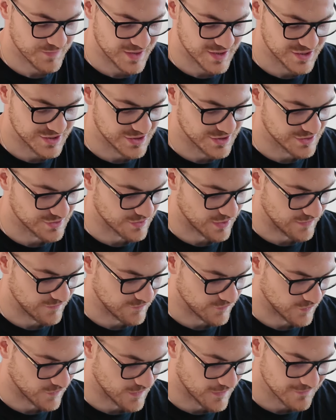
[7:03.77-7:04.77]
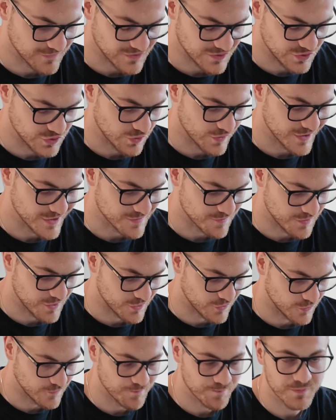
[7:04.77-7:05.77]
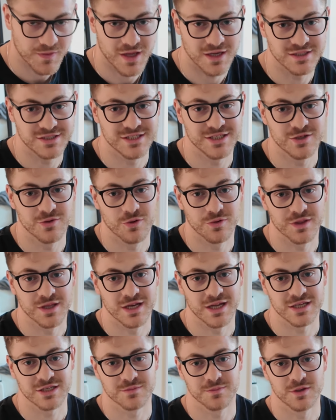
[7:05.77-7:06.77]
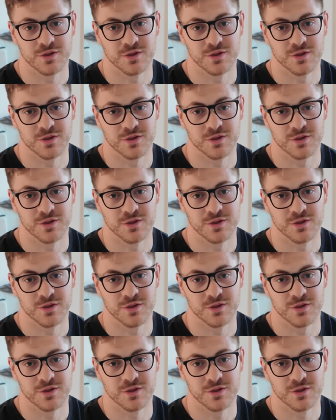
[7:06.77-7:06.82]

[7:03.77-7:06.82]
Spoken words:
this is to die for. I'm gonna enjoy this meal. I'll see you on the next